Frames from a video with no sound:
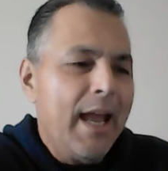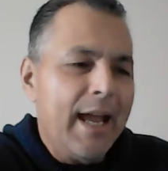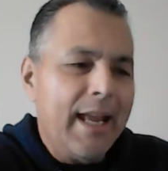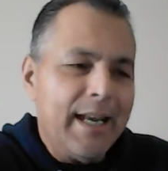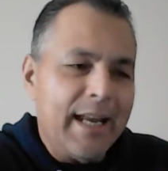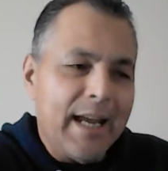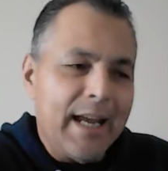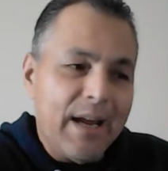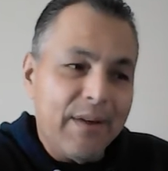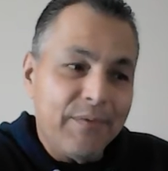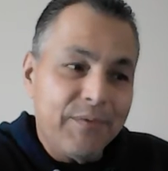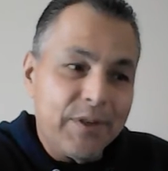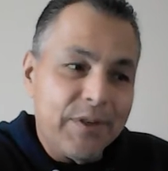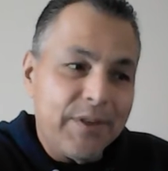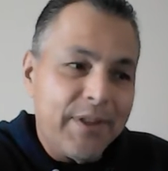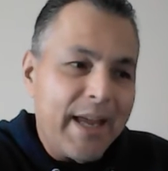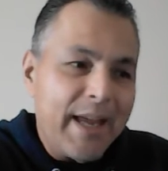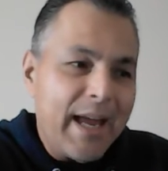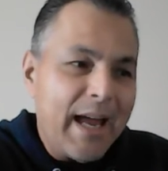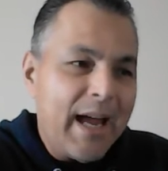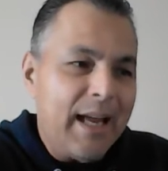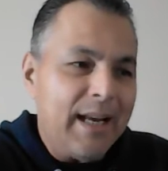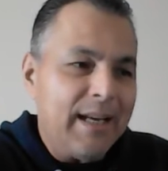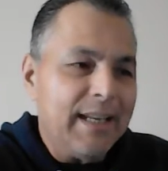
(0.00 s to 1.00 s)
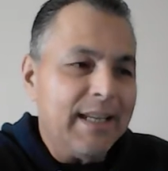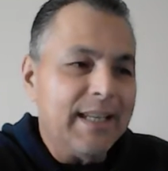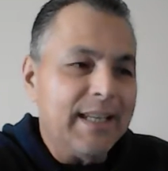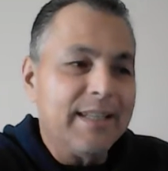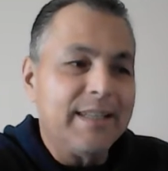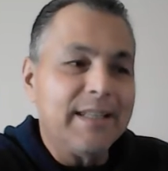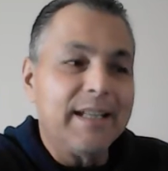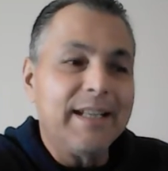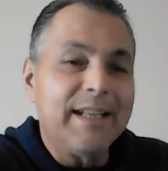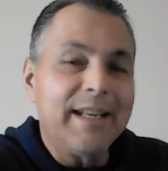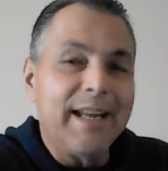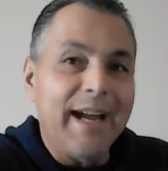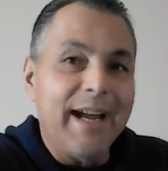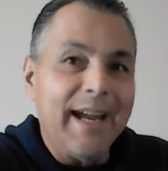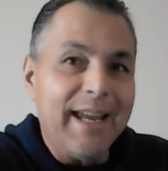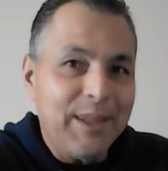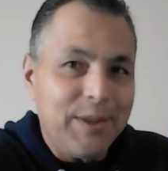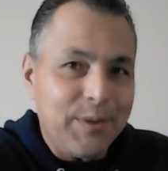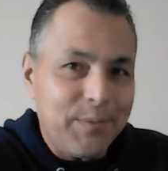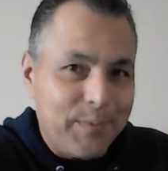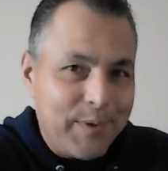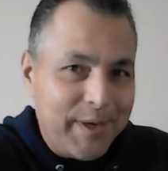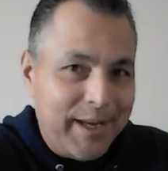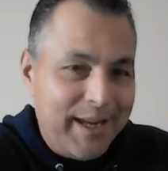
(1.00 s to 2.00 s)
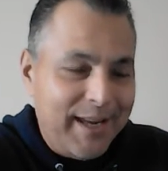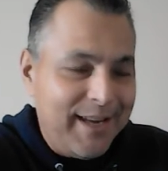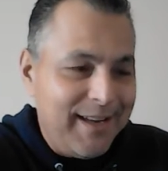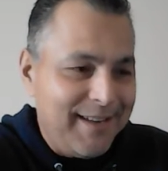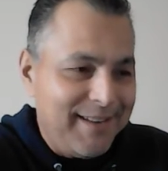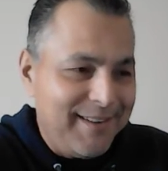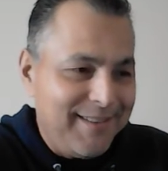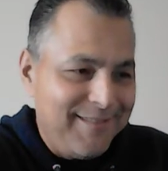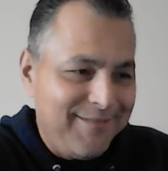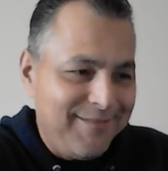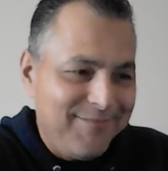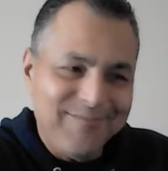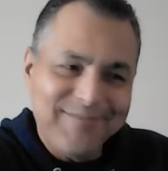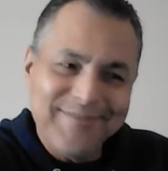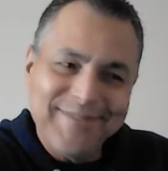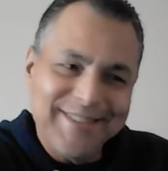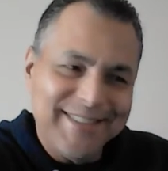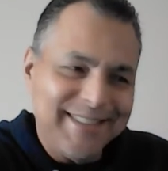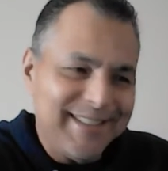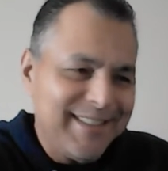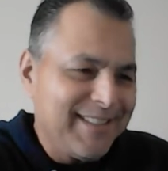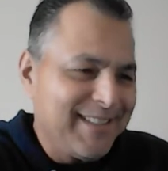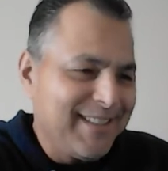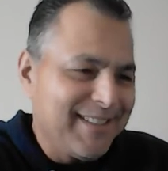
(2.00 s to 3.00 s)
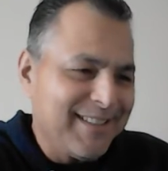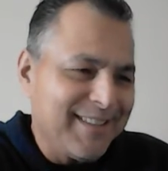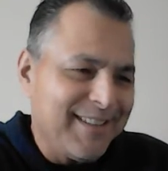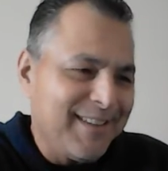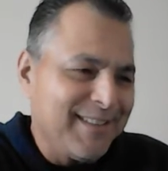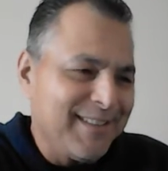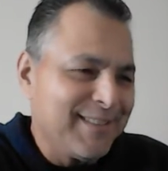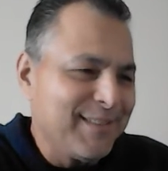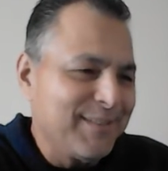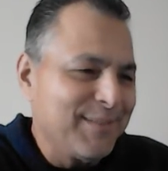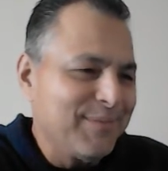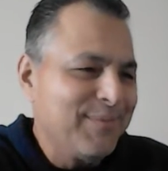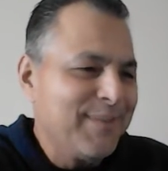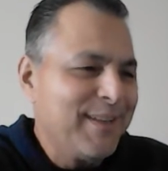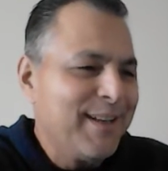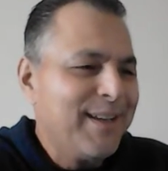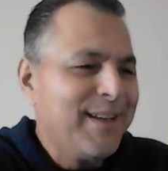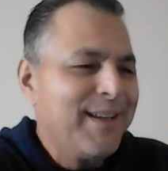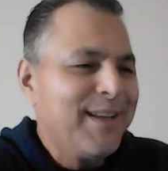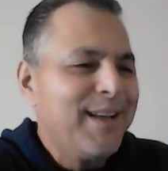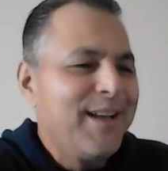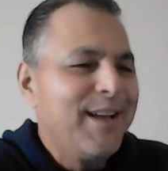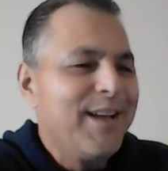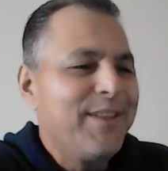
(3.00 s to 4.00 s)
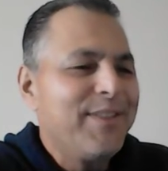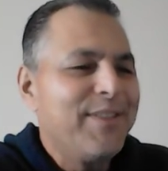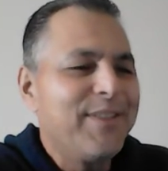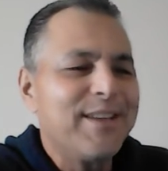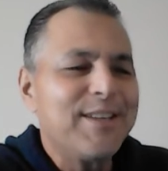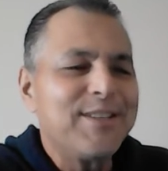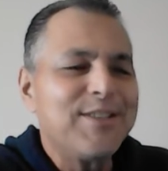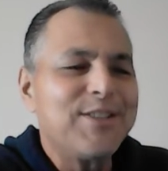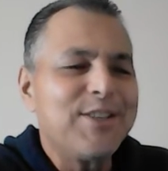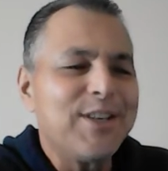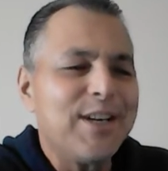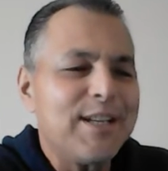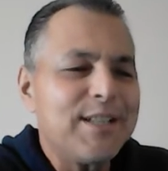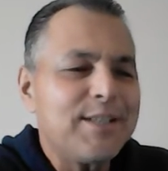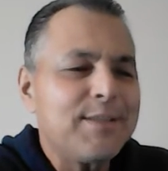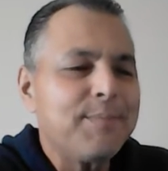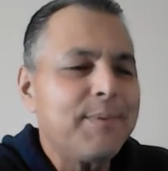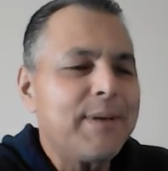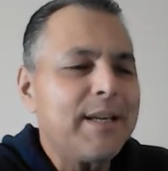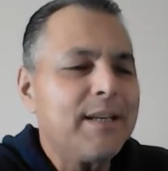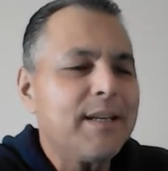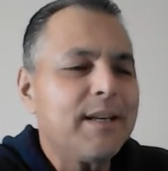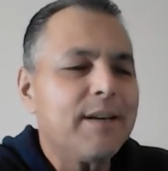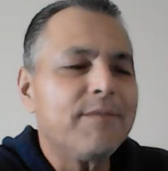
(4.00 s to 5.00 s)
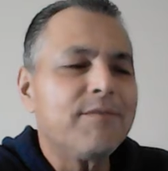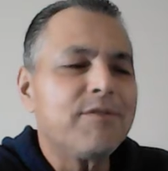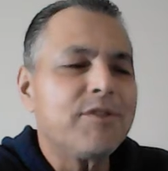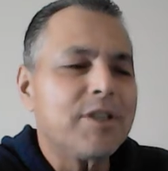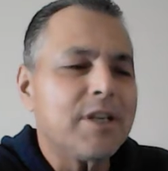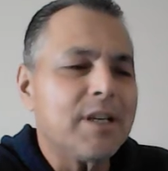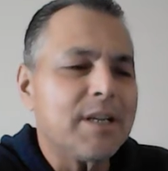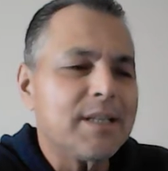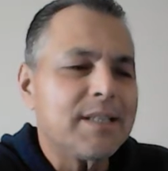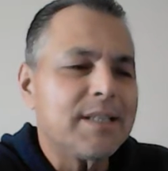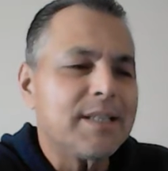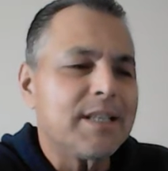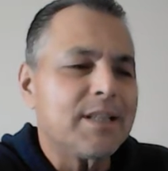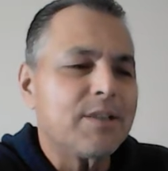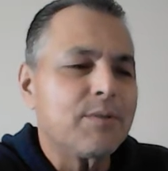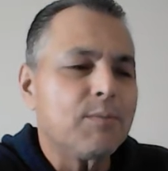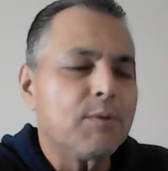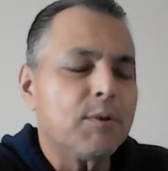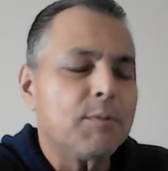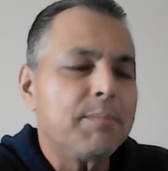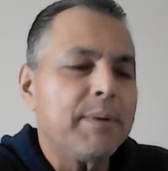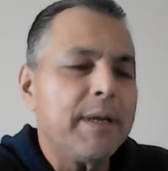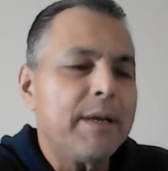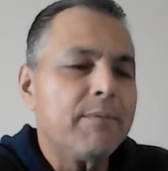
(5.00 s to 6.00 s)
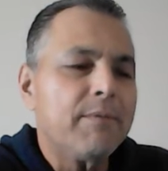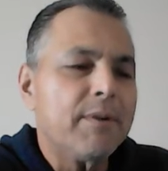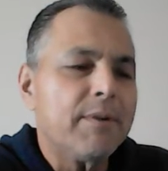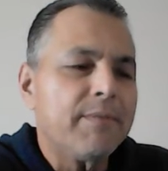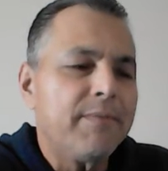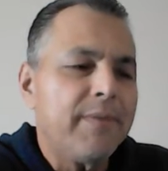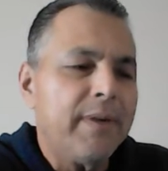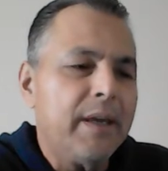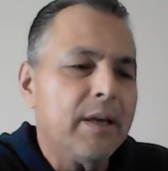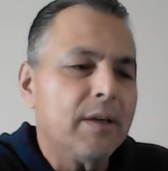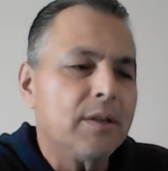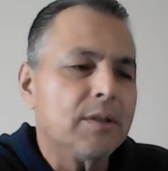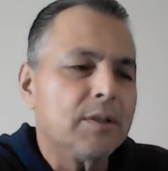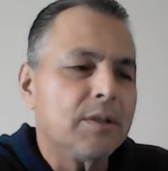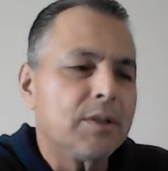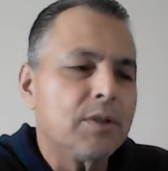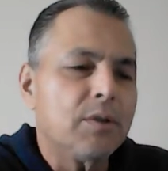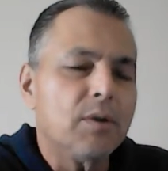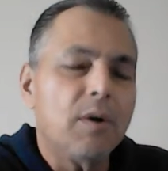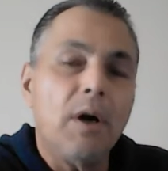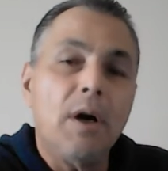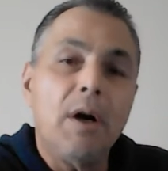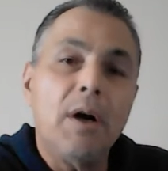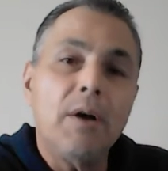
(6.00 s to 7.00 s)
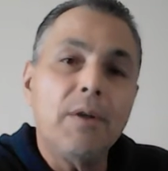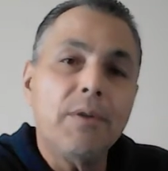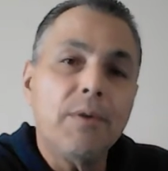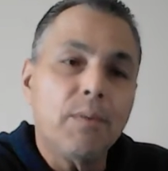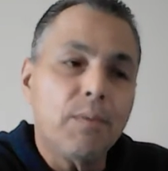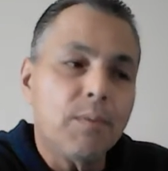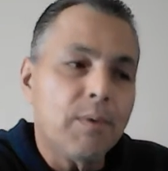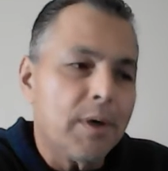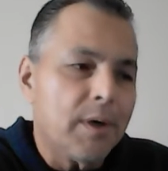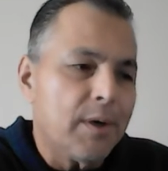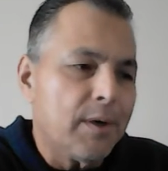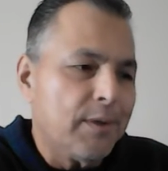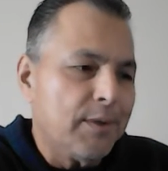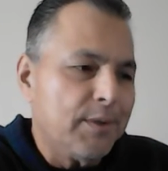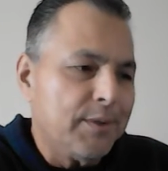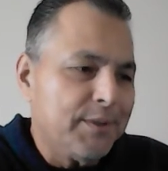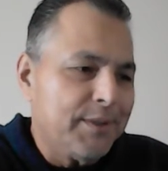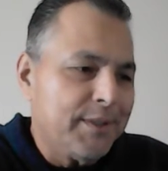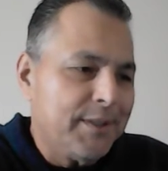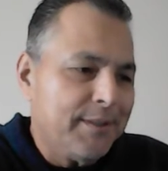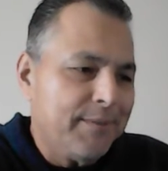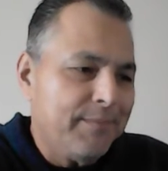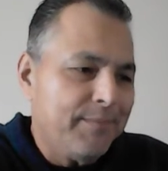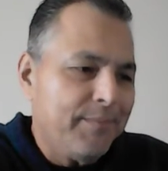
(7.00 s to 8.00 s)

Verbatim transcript: And after that, in the ninth week, this is awesome, the judgment of justice will be revealed to all the world,